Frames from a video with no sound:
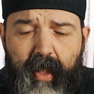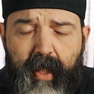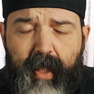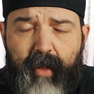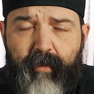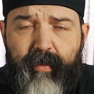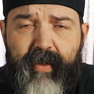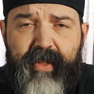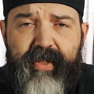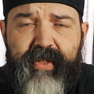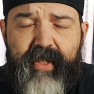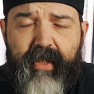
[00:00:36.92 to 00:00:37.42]
uh,
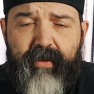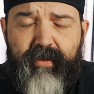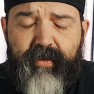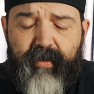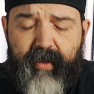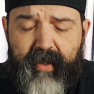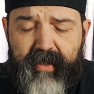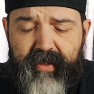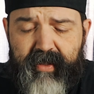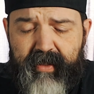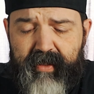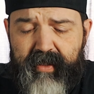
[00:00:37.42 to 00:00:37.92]
reached out to
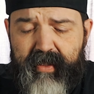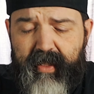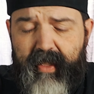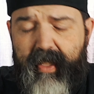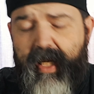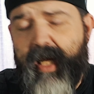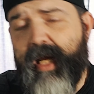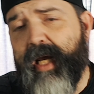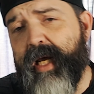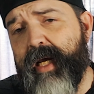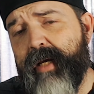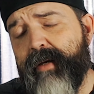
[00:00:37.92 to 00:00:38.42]
us and said,
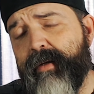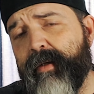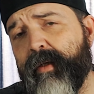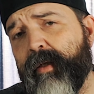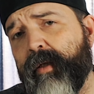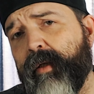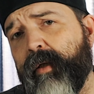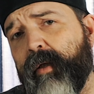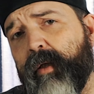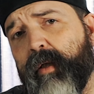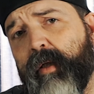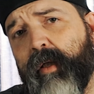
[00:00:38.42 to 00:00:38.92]
hey,
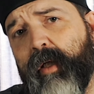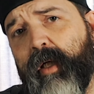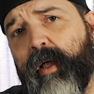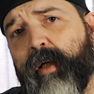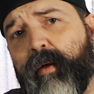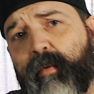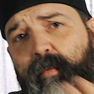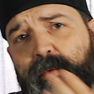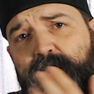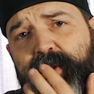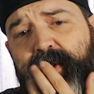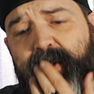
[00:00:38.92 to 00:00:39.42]

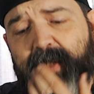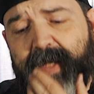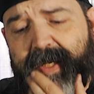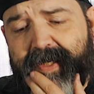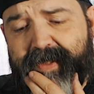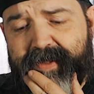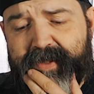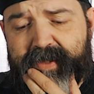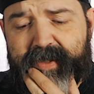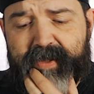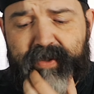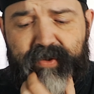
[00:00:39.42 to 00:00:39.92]
uh, would you
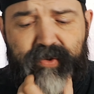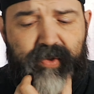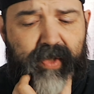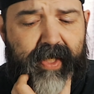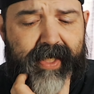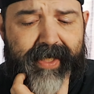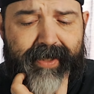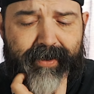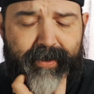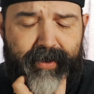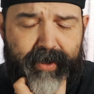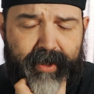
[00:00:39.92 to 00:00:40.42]
like to
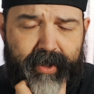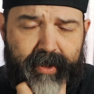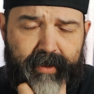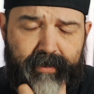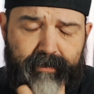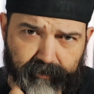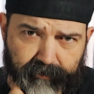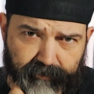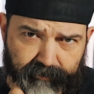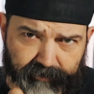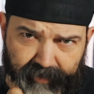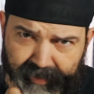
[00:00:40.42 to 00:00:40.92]
try out our
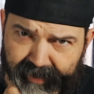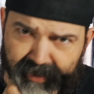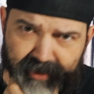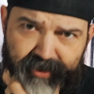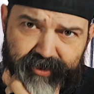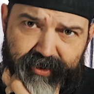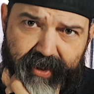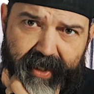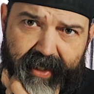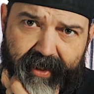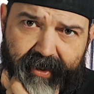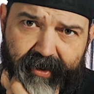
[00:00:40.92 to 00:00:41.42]
fitness
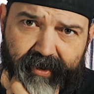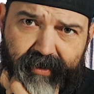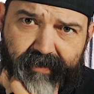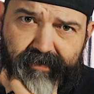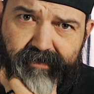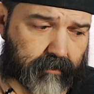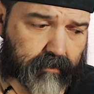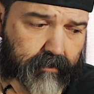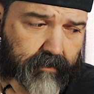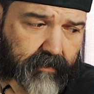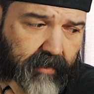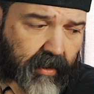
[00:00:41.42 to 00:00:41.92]
tracker?
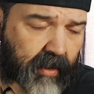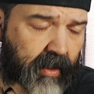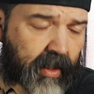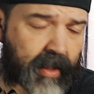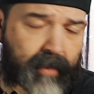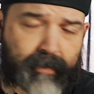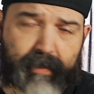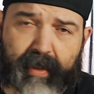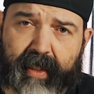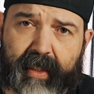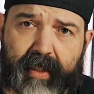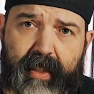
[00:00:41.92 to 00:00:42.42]
And
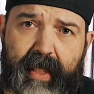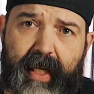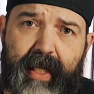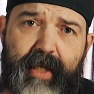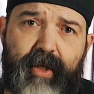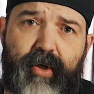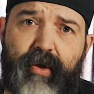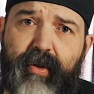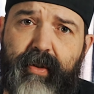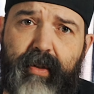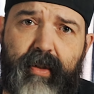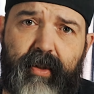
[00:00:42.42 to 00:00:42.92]
I'm like, hey,
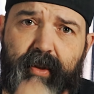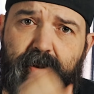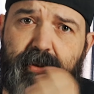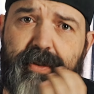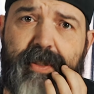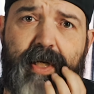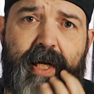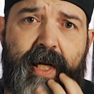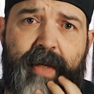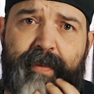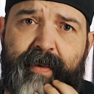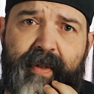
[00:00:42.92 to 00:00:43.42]
your, your
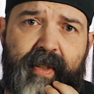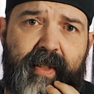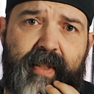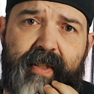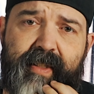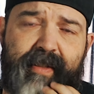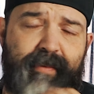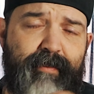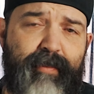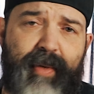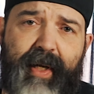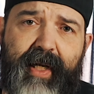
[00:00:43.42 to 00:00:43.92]
timing
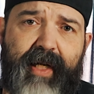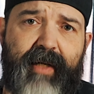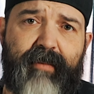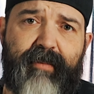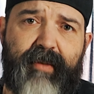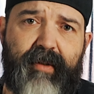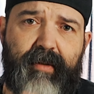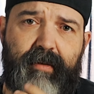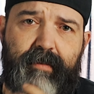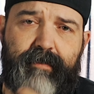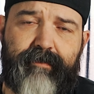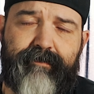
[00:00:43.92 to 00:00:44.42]
is
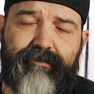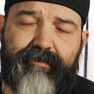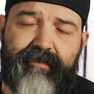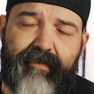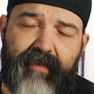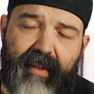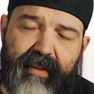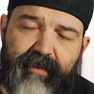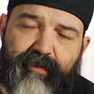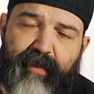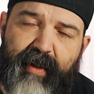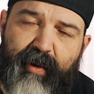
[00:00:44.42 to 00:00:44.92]
impeccable.
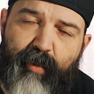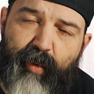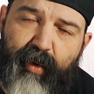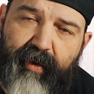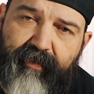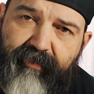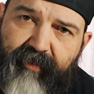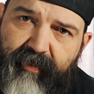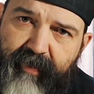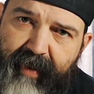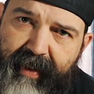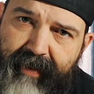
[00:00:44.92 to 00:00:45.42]
That's a big
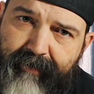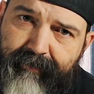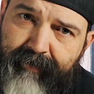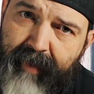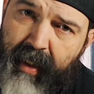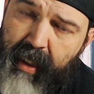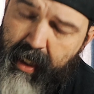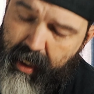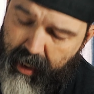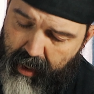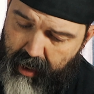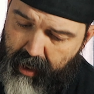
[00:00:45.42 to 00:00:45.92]
word for me.
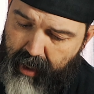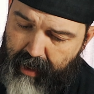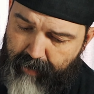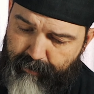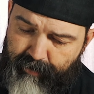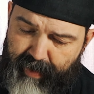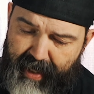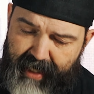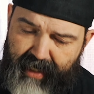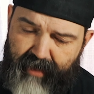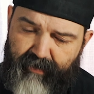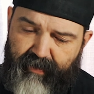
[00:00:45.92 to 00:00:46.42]

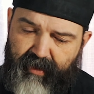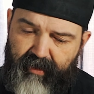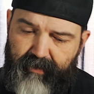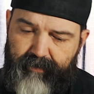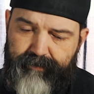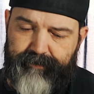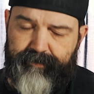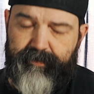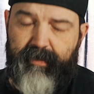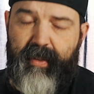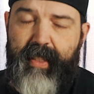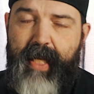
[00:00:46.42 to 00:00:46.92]
Impeccable.
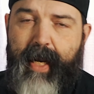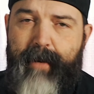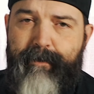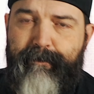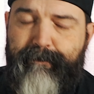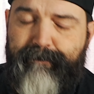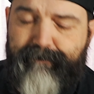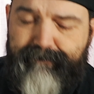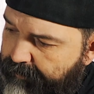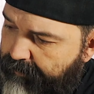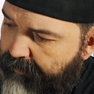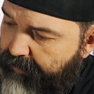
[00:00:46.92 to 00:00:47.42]

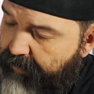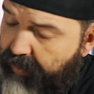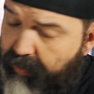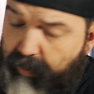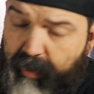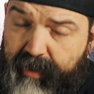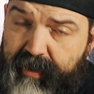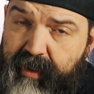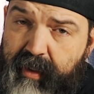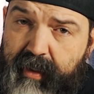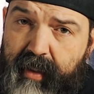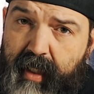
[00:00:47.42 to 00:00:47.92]
Yep. So
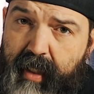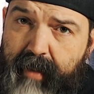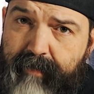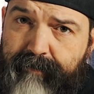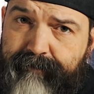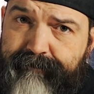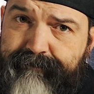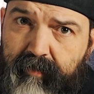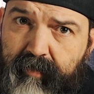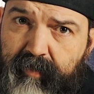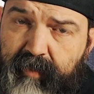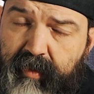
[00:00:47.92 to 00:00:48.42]
I said, yeah.
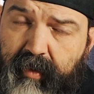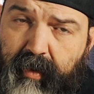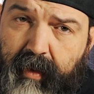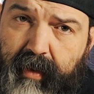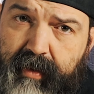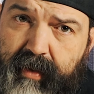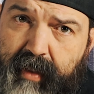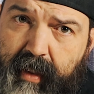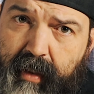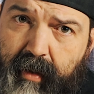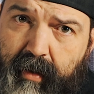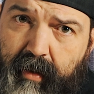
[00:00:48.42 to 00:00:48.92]
So
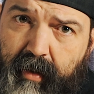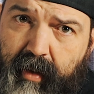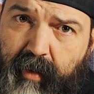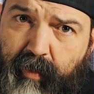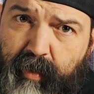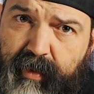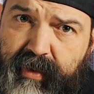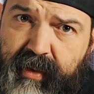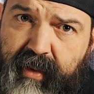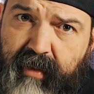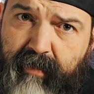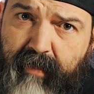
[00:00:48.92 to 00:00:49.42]
let's take a look at
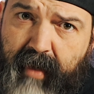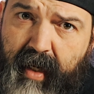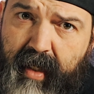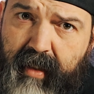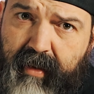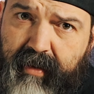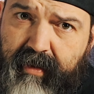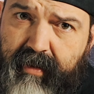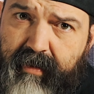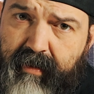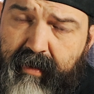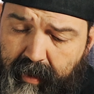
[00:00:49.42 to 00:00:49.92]
what's in the
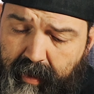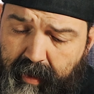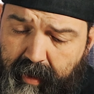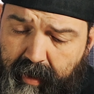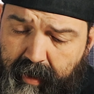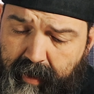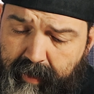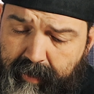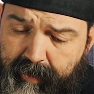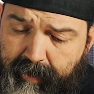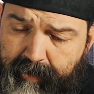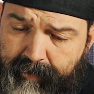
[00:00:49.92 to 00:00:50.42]
box
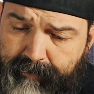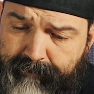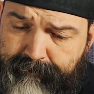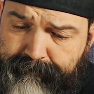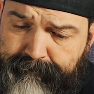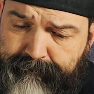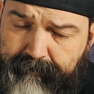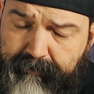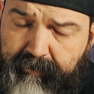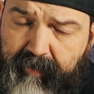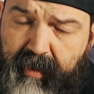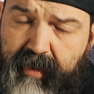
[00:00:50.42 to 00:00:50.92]
and uh,
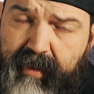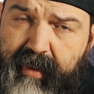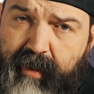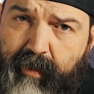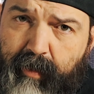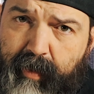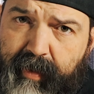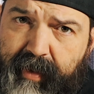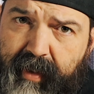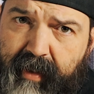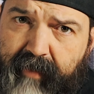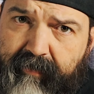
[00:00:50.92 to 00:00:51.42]
see
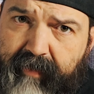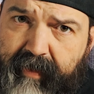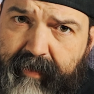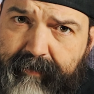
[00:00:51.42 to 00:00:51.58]
what we think of